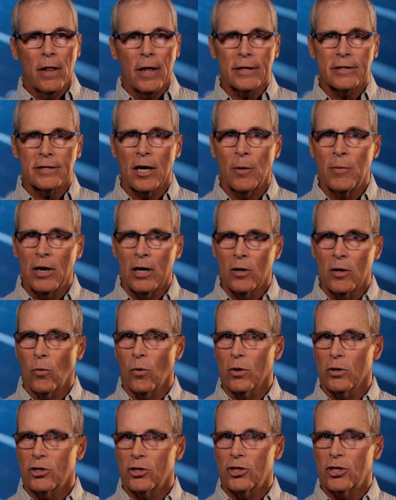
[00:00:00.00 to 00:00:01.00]
That's how many
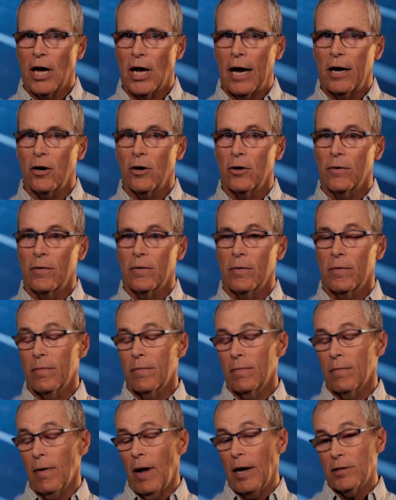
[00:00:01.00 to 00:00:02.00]
were shattered.
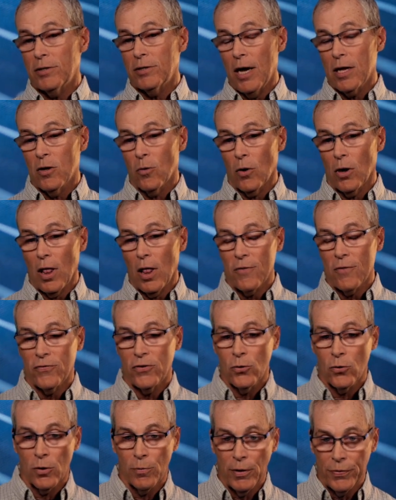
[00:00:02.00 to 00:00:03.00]
I say there were a lot
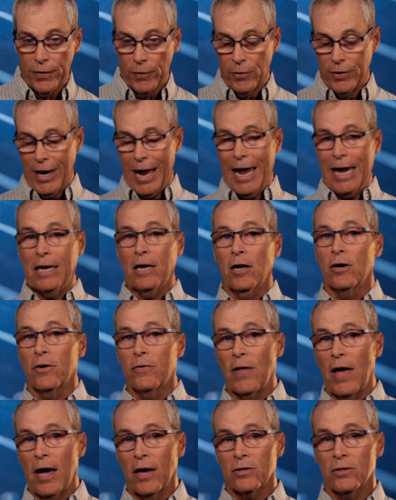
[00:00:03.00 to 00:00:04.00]
fewer, but there were
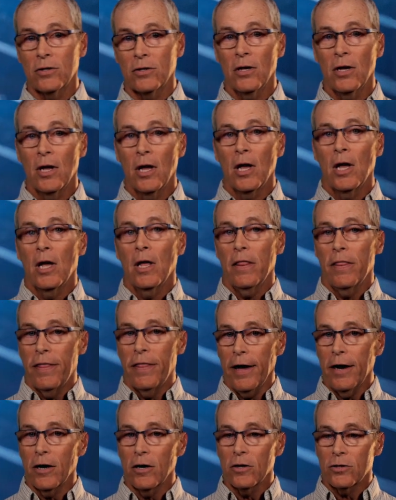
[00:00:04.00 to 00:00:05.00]
800,000
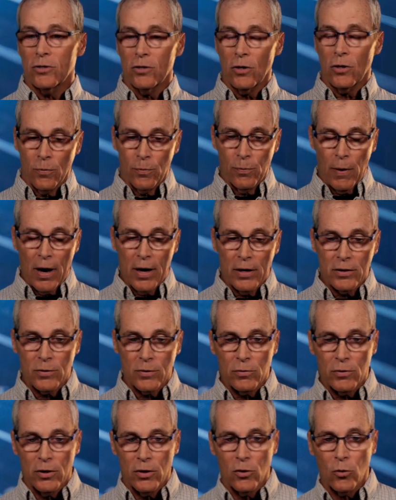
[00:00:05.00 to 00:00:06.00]
there. So
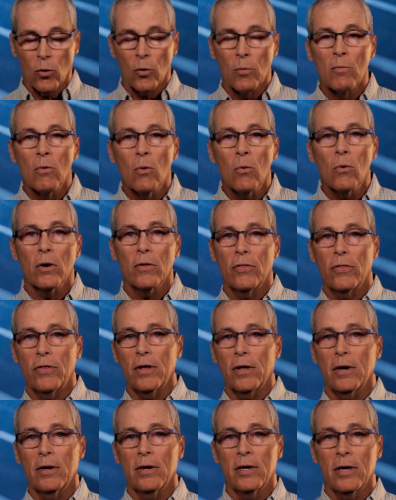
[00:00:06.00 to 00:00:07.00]
possibly there were more
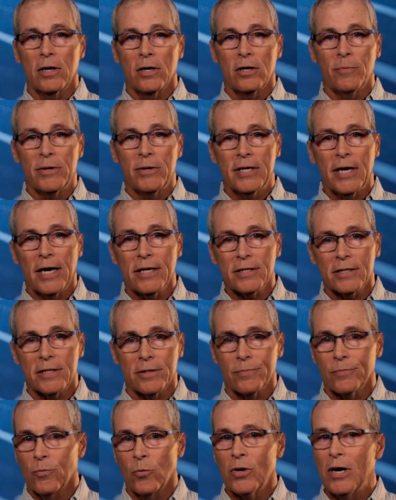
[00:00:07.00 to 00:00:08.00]
that needed to be
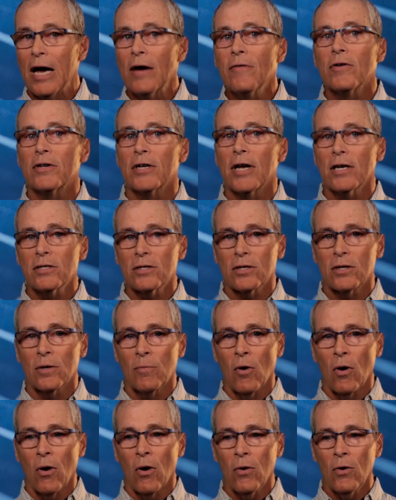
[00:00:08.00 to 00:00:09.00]
tested. We never tested
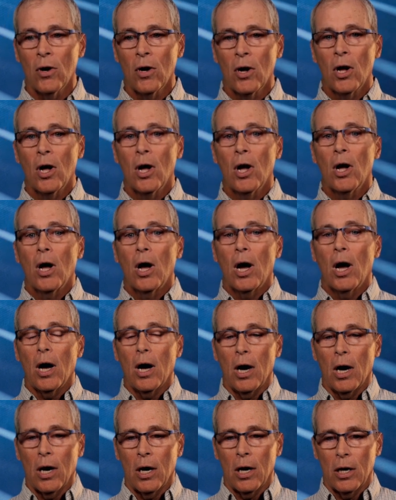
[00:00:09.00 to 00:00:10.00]
them all
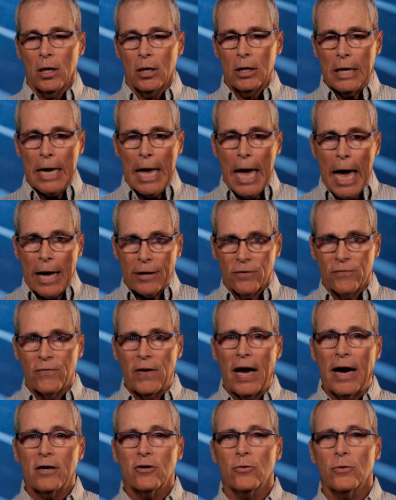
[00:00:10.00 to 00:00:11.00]
at the
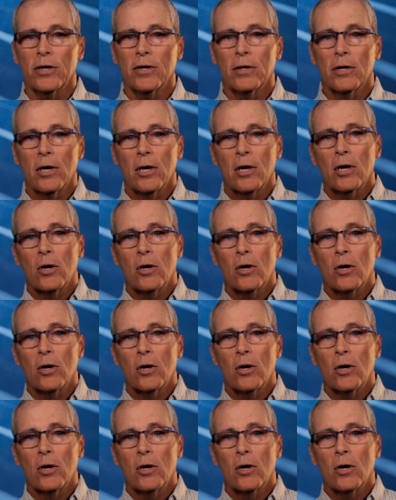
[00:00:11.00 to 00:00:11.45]
factory.